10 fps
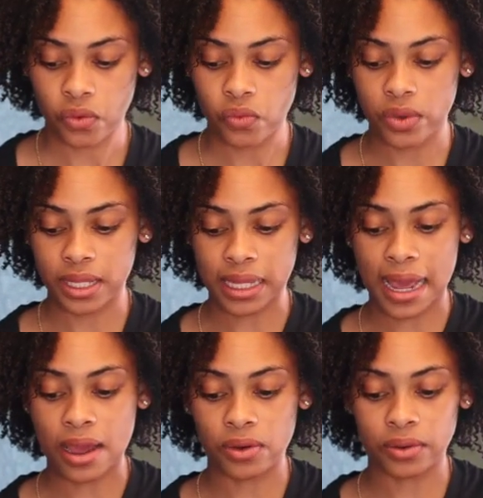
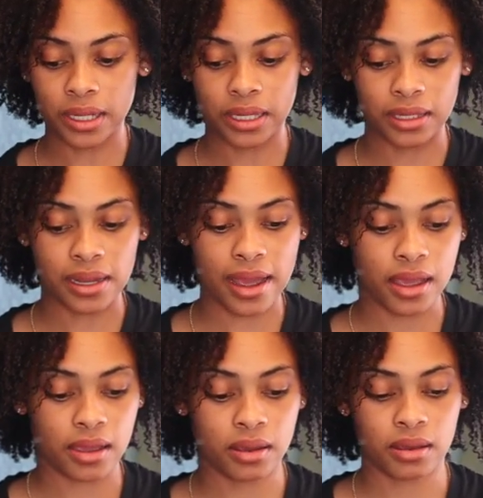without it
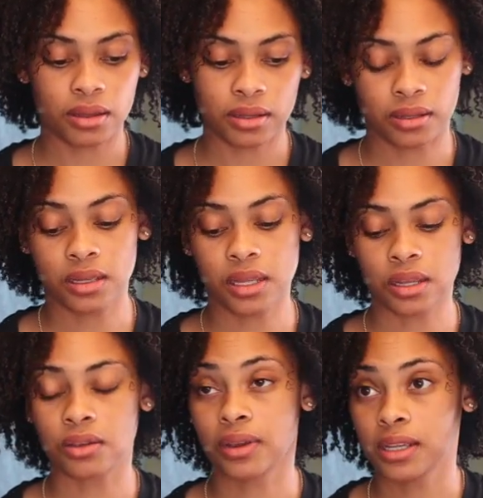like
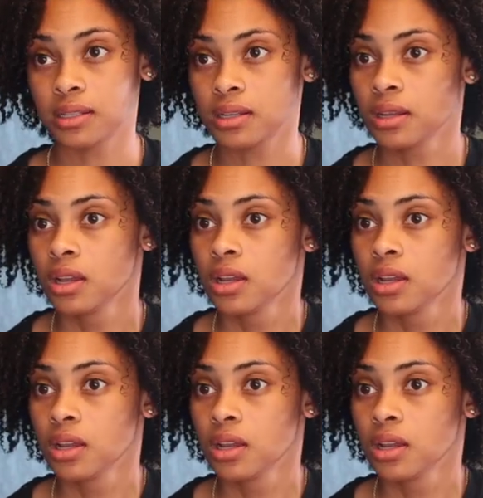getting crazy.